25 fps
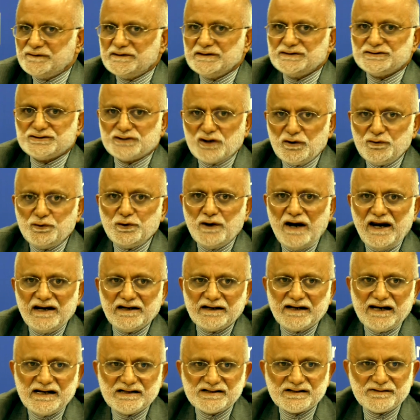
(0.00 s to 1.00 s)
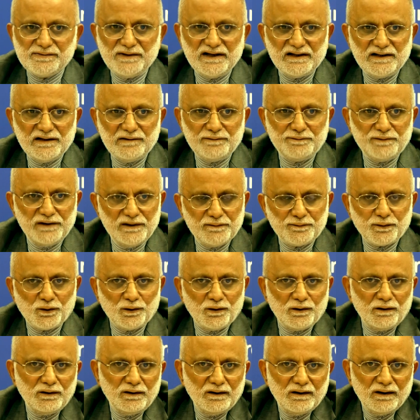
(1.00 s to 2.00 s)
the Jammu and Kashmiri
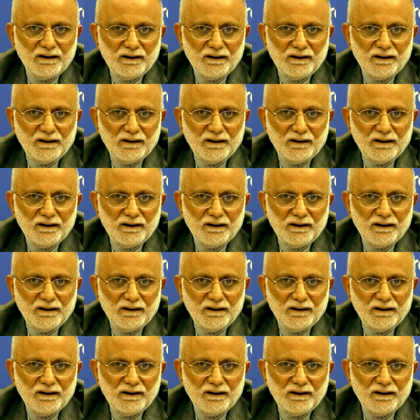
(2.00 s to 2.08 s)
people